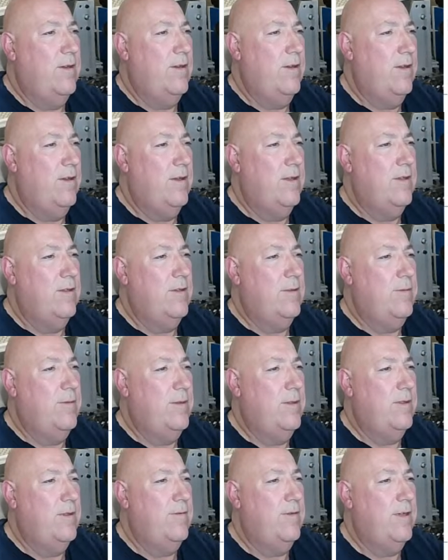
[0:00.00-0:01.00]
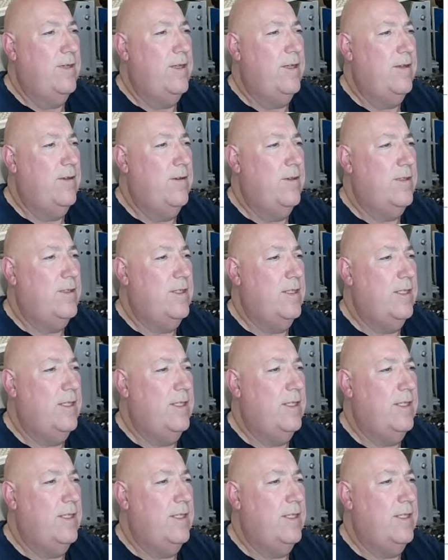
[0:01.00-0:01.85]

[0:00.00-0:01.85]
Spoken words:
lined up very nicely.